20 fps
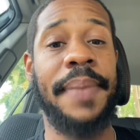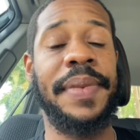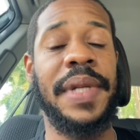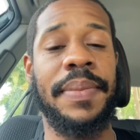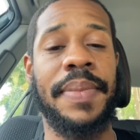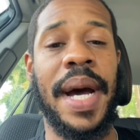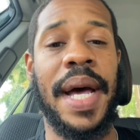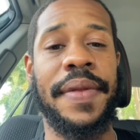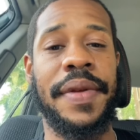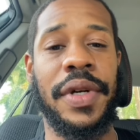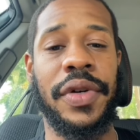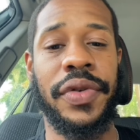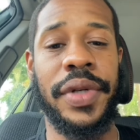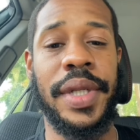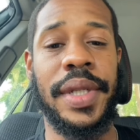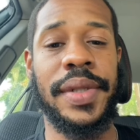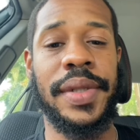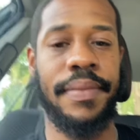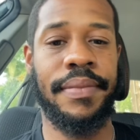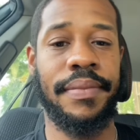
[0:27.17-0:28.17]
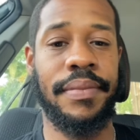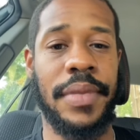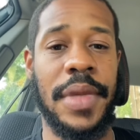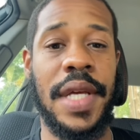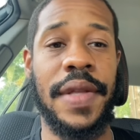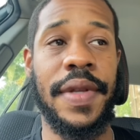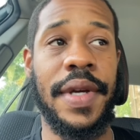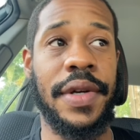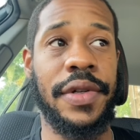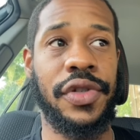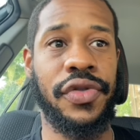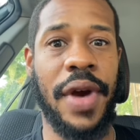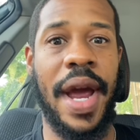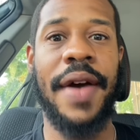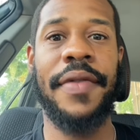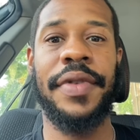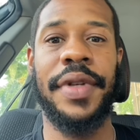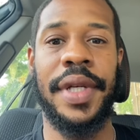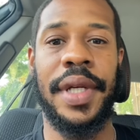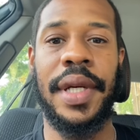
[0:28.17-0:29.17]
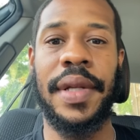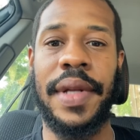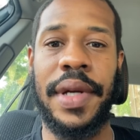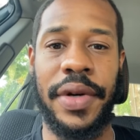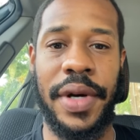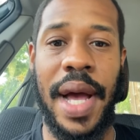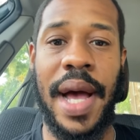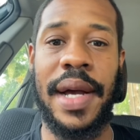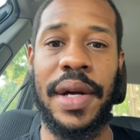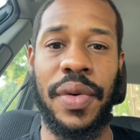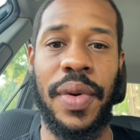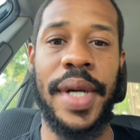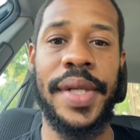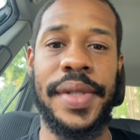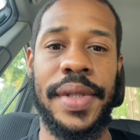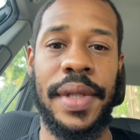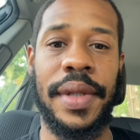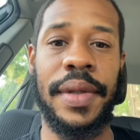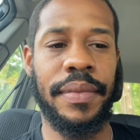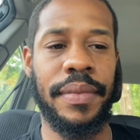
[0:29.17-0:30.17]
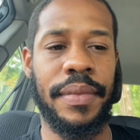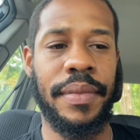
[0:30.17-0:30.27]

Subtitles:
by the Greeks in their traveling and their conquesting.